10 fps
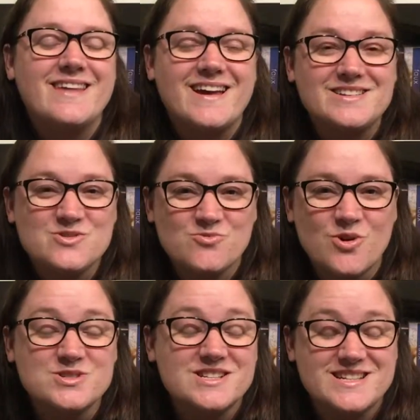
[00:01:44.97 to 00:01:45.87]
that
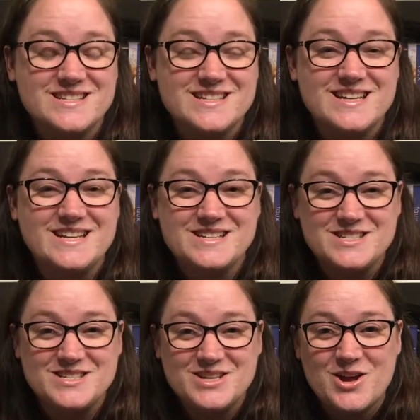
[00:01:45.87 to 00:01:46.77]
Rosalind did
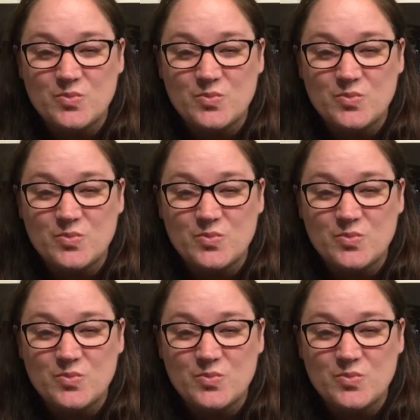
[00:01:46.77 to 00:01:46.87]
is